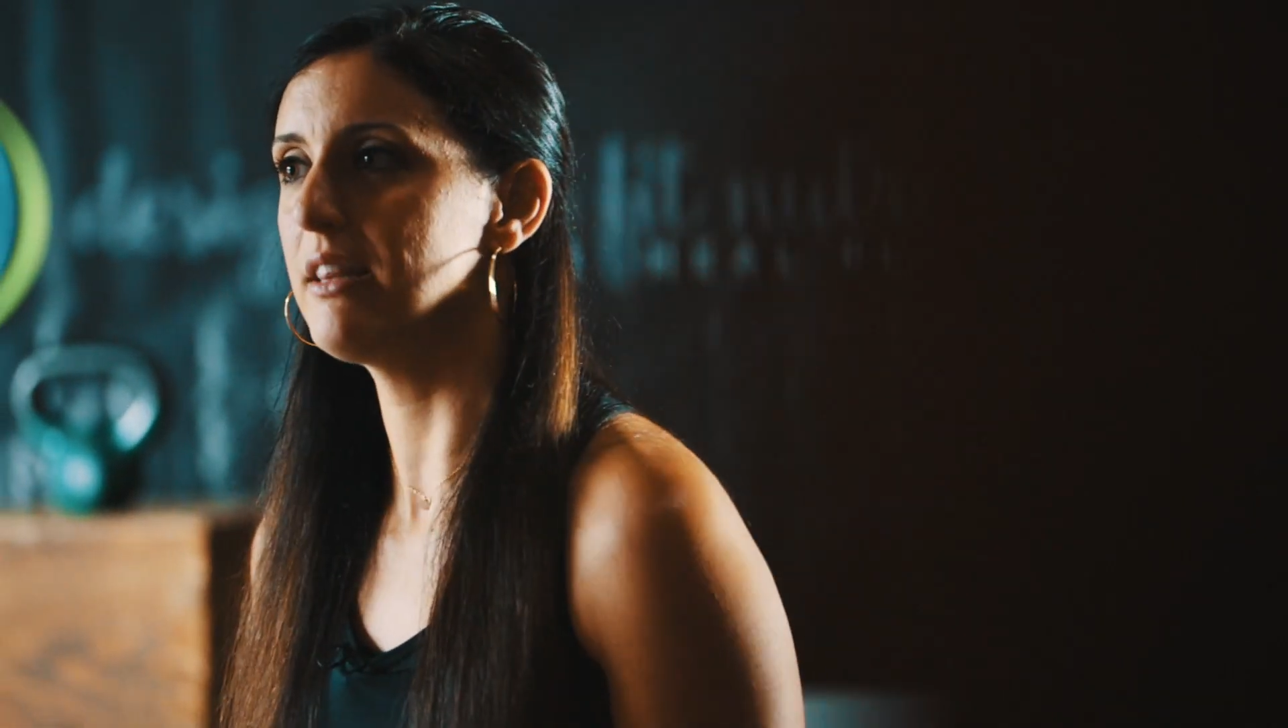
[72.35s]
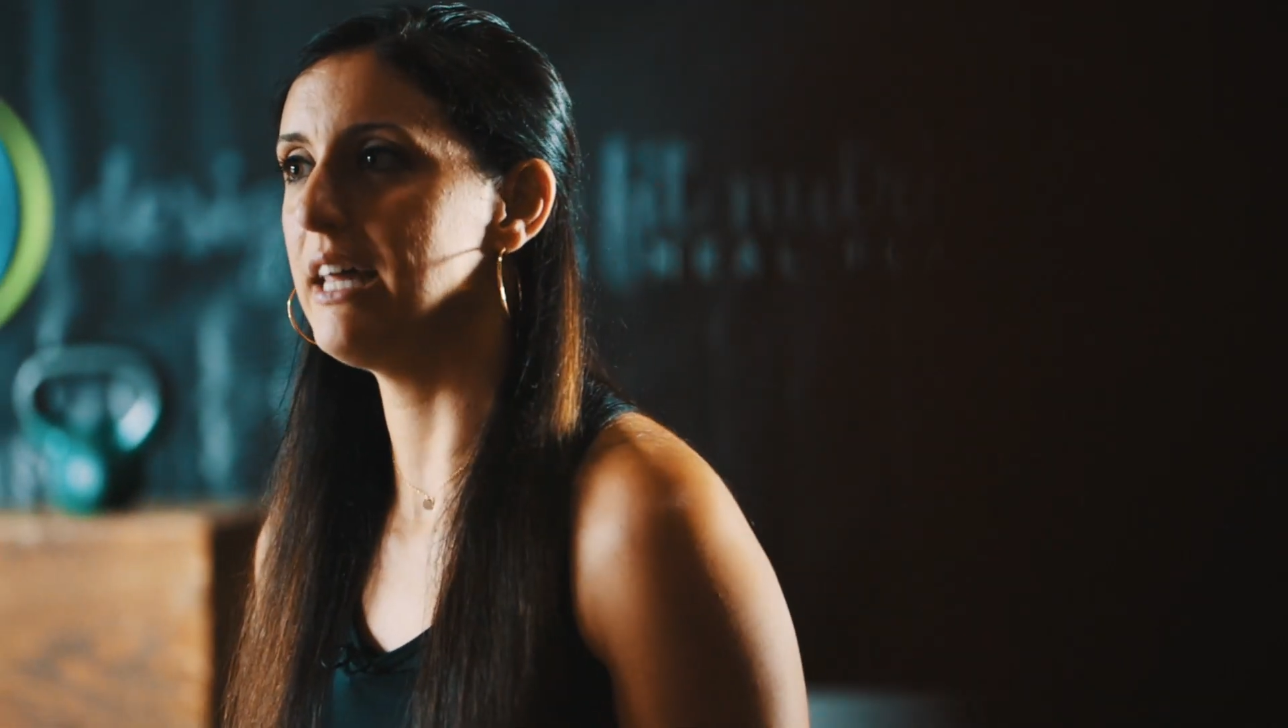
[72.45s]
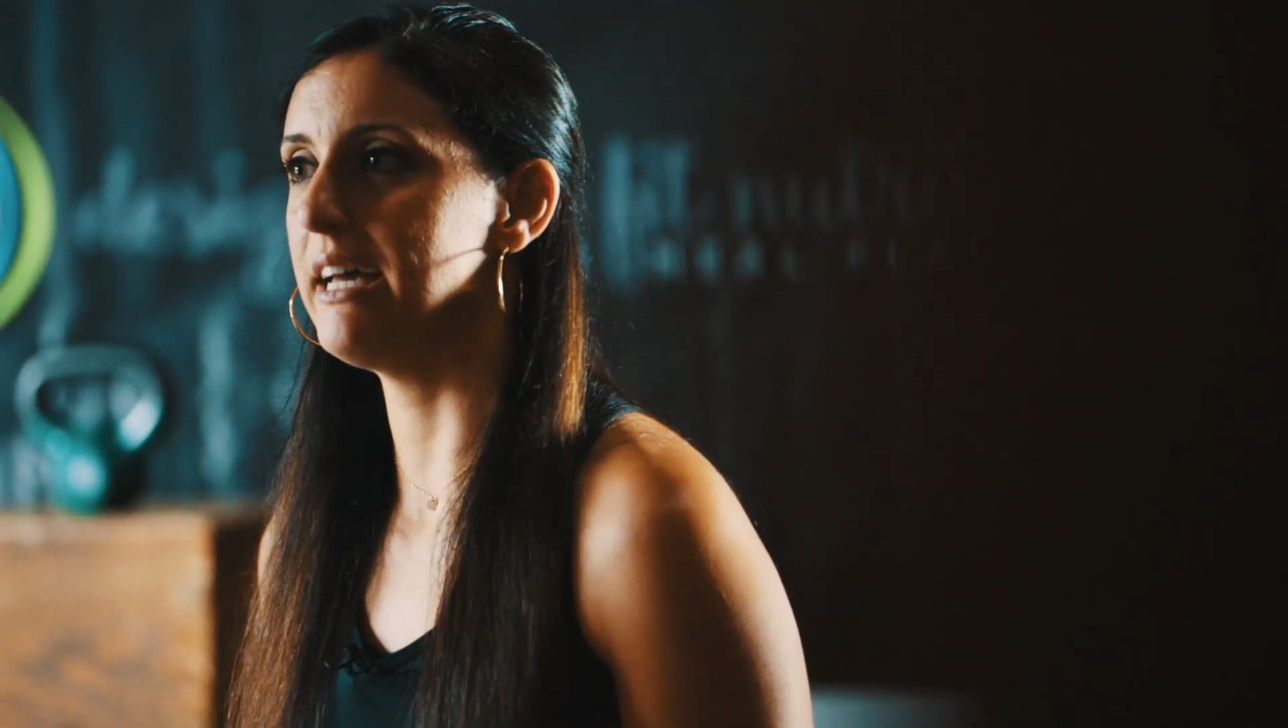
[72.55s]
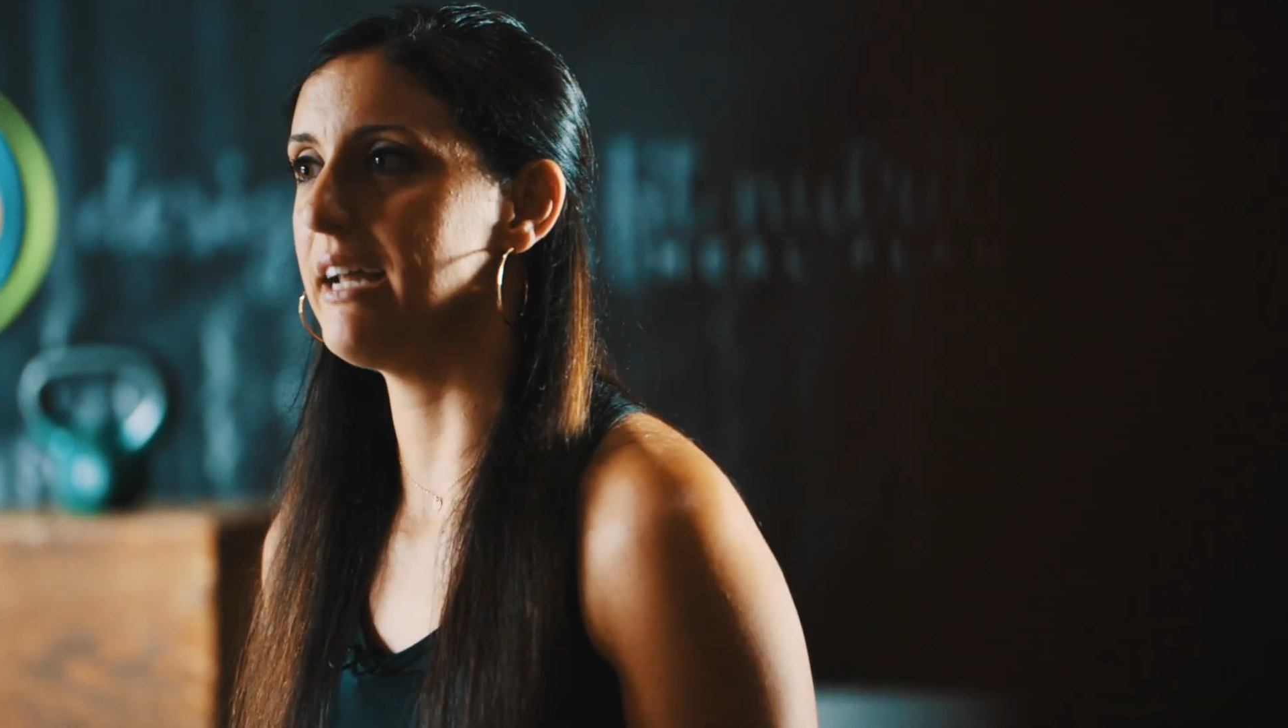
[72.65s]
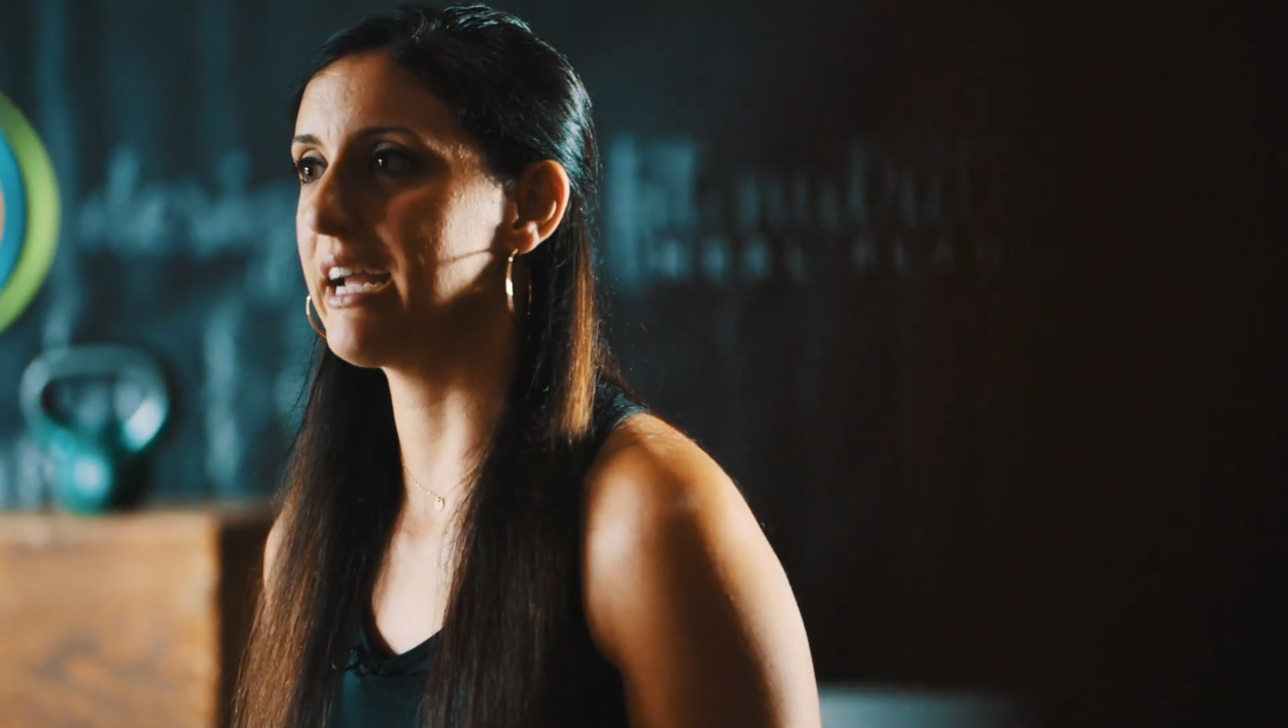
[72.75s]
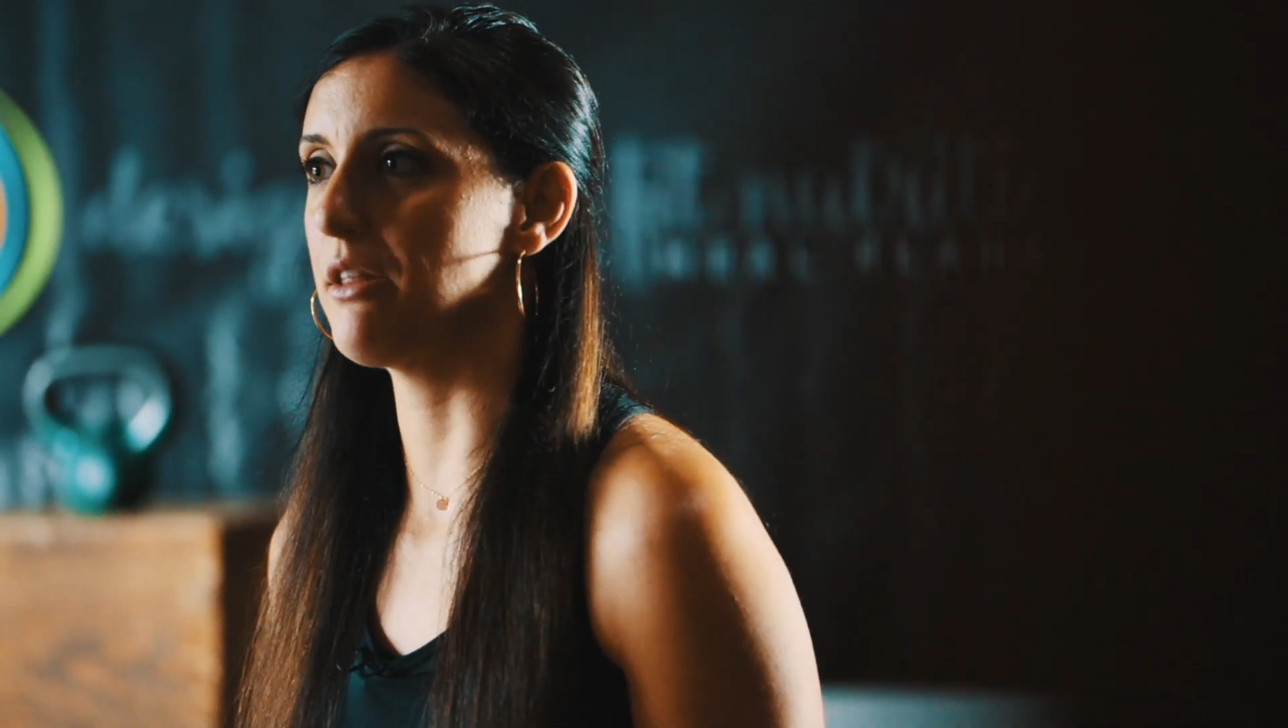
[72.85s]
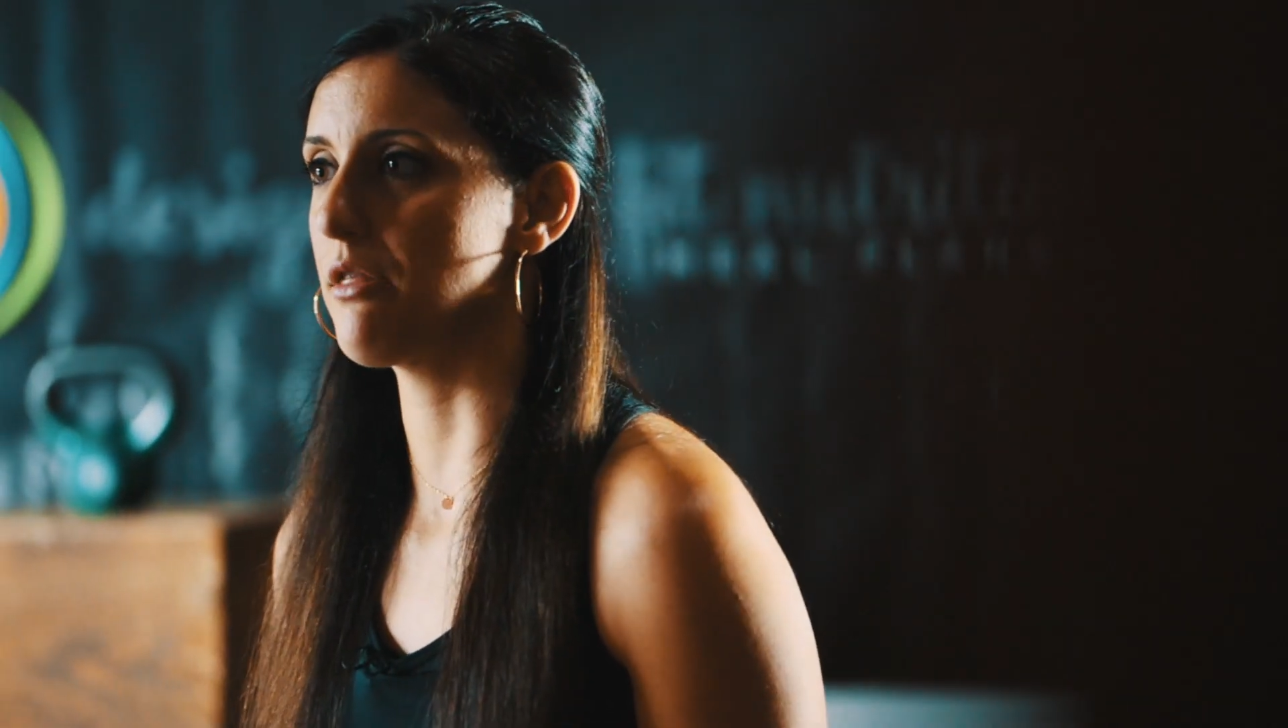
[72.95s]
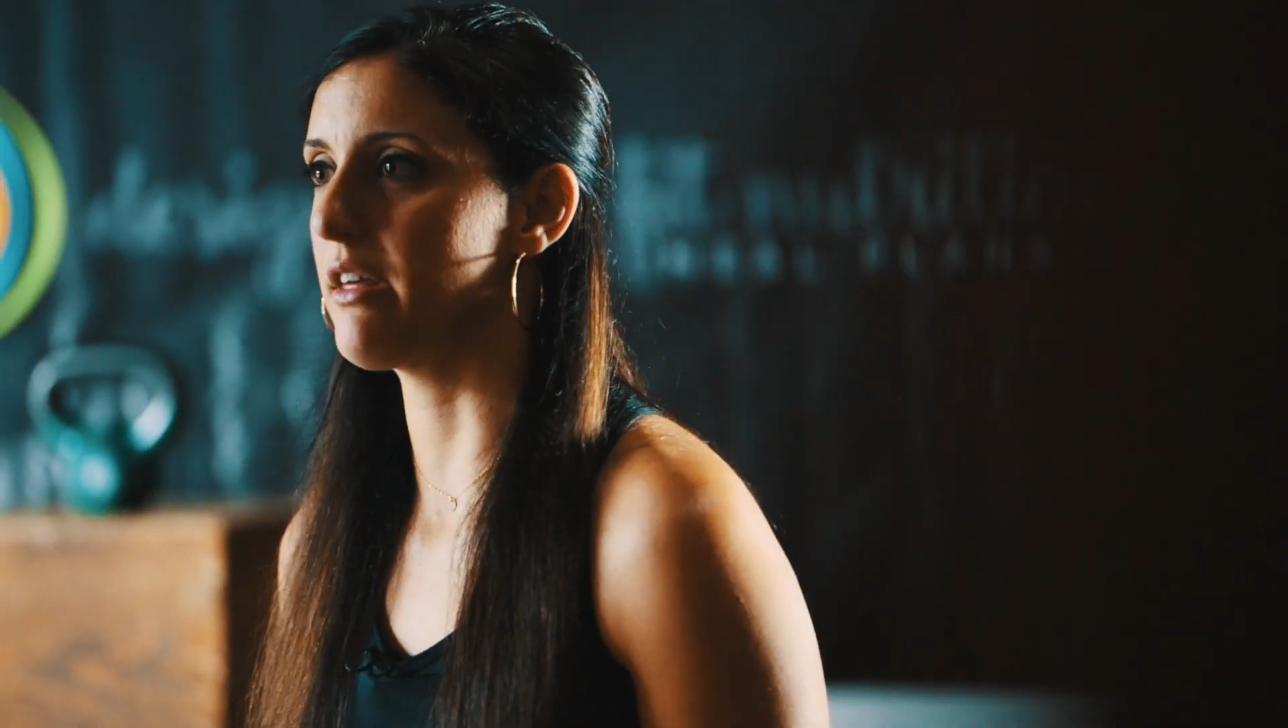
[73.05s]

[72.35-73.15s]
that I can